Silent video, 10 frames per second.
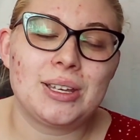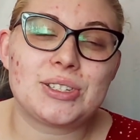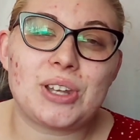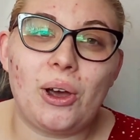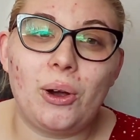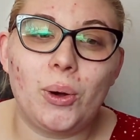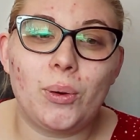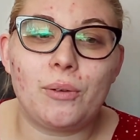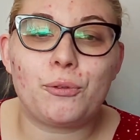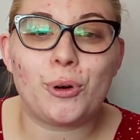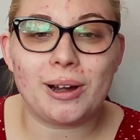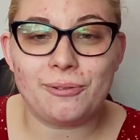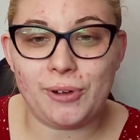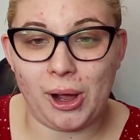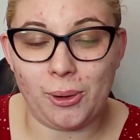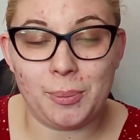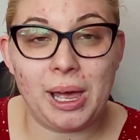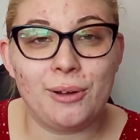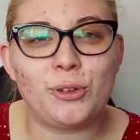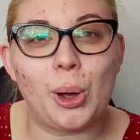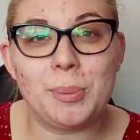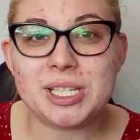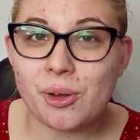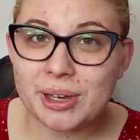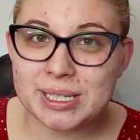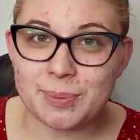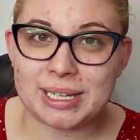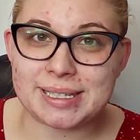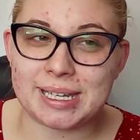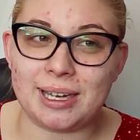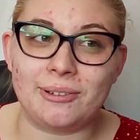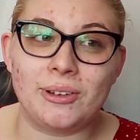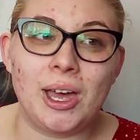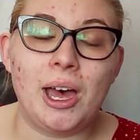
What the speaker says: So for foam is so expensive.